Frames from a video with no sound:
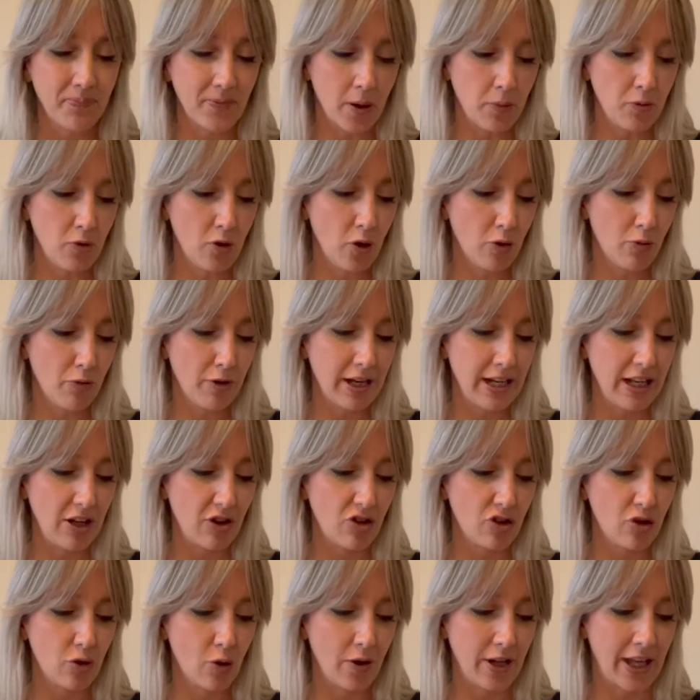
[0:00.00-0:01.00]
I'm not really
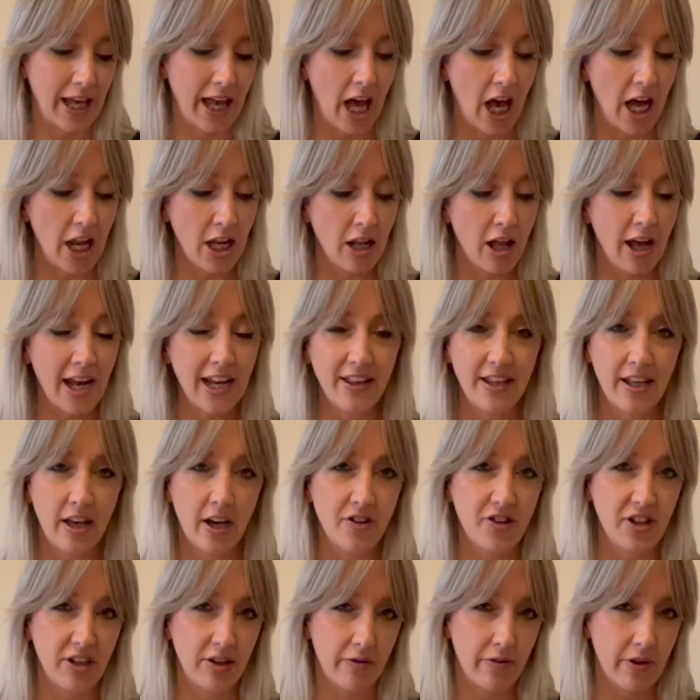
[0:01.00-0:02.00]
sure yet. I like the
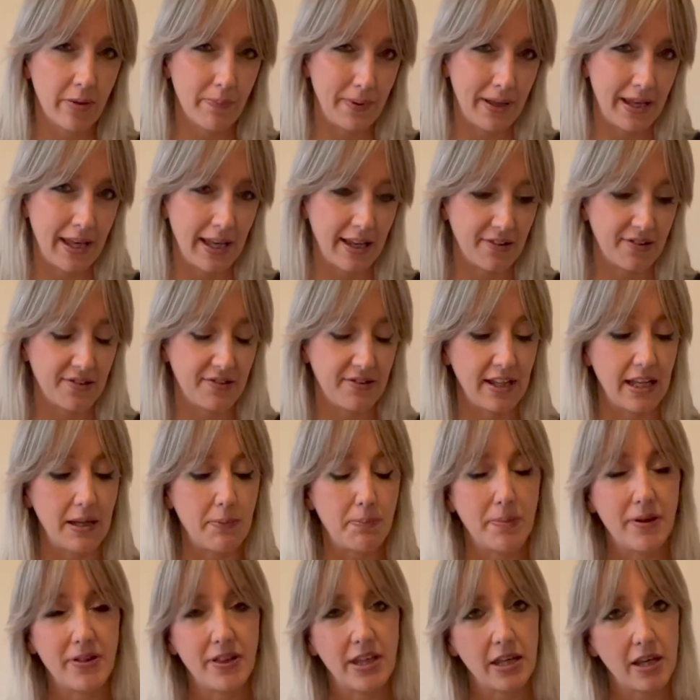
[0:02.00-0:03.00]
idea of it being a
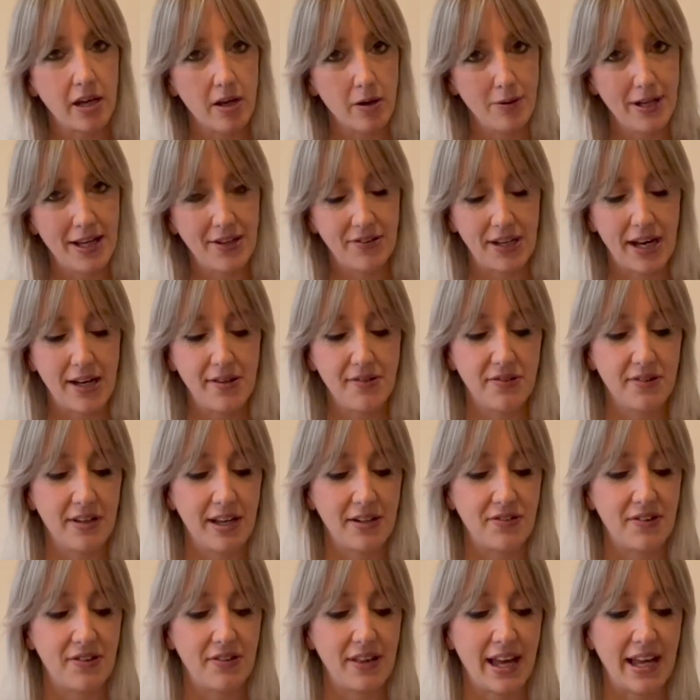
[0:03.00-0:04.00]
seat, but the only
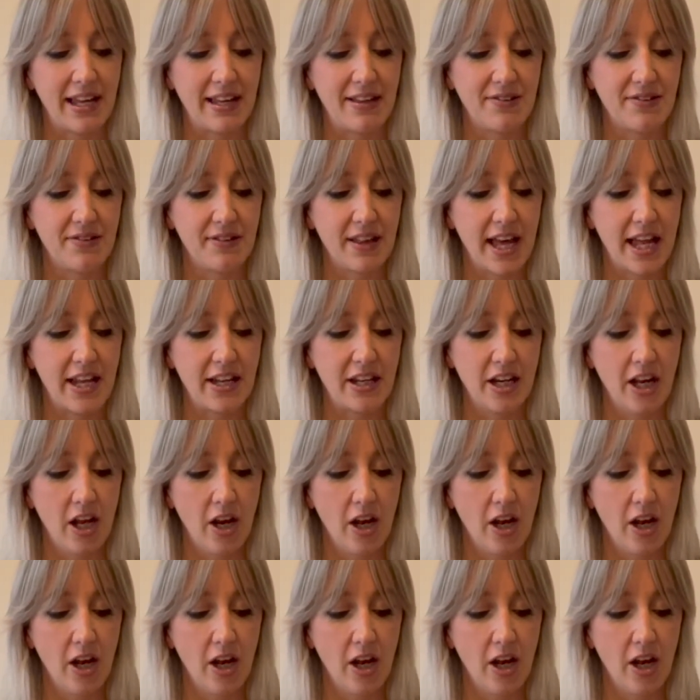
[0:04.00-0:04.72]
downside to that is then